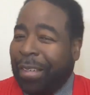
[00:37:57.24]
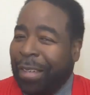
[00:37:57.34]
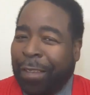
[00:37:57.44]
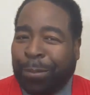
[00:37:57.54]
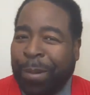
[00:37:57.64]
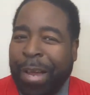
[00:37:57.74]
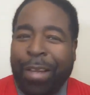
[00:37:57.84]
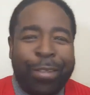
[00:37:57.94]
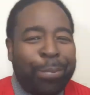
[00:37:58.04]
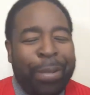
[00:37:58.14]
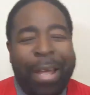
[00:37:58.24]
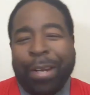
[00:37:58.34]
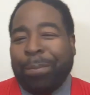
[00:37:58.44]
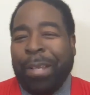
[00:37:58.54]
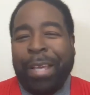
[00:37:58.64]
Les Brown, your
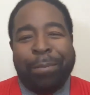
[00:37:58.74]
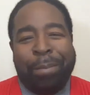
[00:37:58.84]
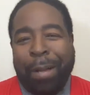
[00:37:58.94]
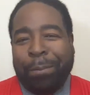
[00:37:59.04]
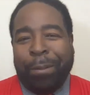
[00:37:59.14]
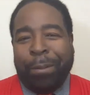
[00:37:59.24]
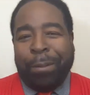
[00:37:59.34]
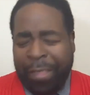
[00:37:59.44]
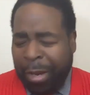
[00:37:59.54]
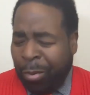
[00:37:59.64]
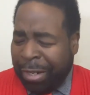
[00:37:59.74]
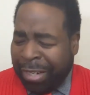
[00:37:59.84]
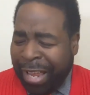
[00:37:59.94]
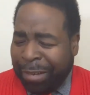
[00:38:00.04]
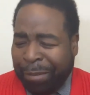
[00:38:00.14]
platter playing papa. There were
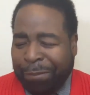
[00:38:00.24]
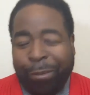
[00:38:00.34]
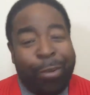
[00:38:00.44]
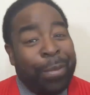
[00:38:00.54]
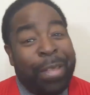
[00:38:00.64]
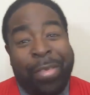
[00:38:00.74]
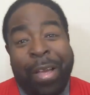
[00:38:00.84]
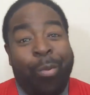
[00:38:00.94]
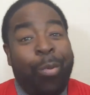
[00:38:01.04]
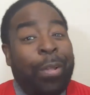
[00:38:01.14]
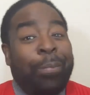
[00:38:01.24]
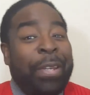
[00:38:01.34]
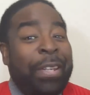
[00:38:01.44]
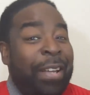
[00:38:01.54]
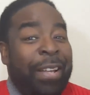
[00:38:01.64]
none before me, and there will
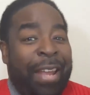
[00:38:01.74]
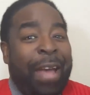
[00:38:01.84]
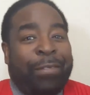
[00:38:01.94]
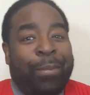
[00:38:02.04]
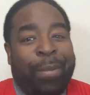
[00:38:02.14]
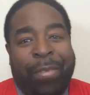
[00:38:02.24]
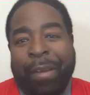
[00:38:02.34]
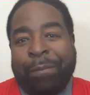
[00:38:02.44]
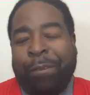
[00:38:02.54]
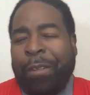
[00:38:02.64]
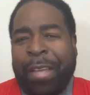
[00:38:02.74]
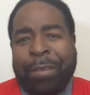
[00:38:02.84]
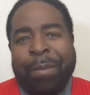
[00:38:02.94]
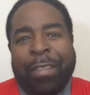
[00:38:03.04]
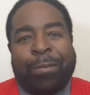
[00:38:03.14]
be none after me. Therefore,
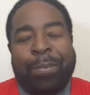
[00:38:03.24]
that makes